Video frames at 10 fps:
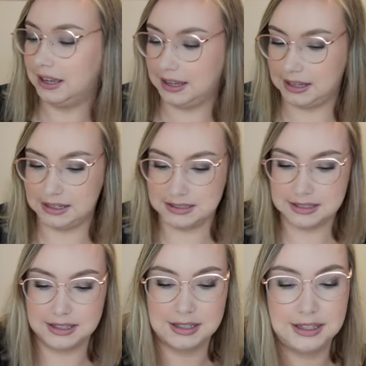and
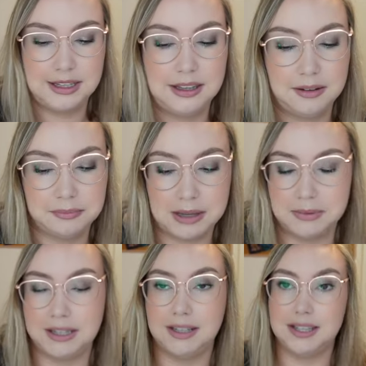the
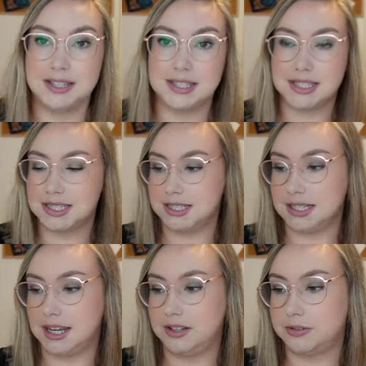Maybelline Instant
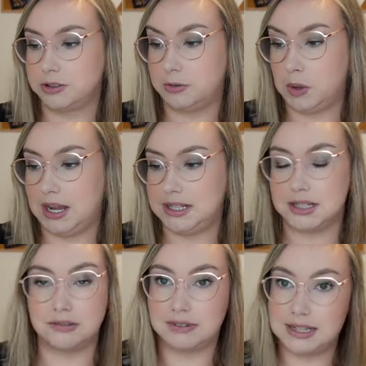Age Rewind
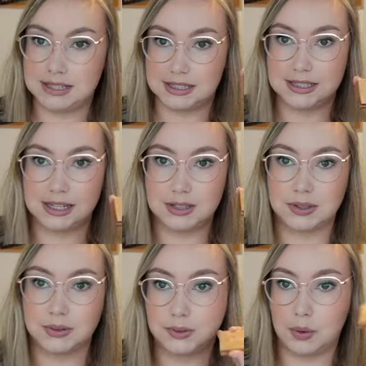Eraser Dark
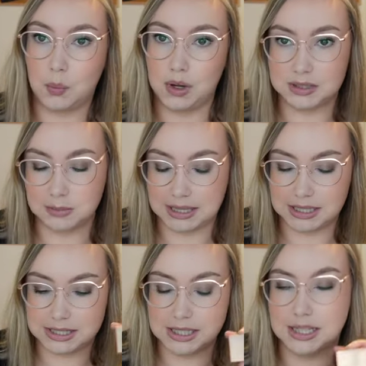Circle was my
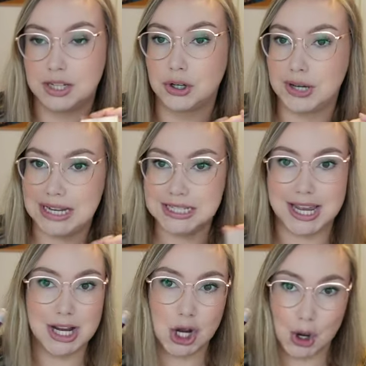concealer
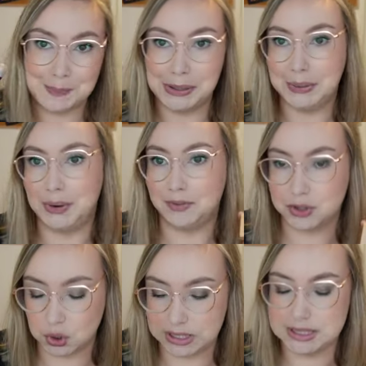corrector combo of
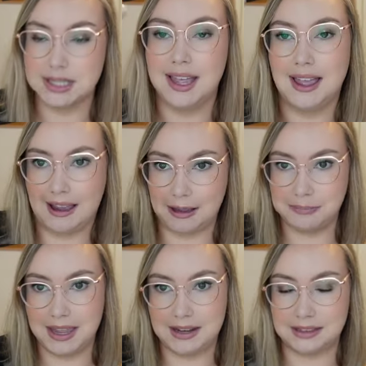choice. I'm
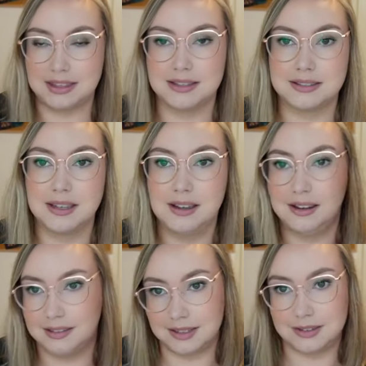panning this.
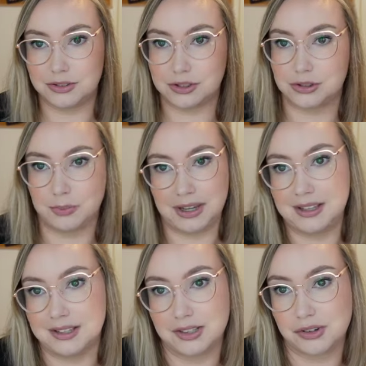This is just super
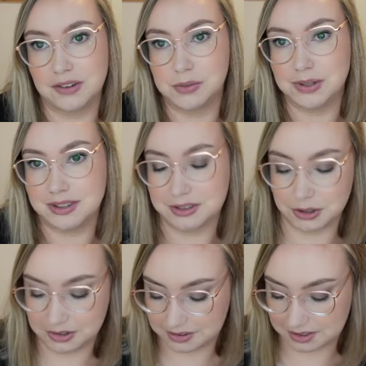easy to travel with, so
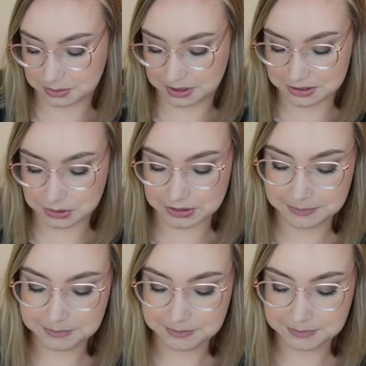that's what I took.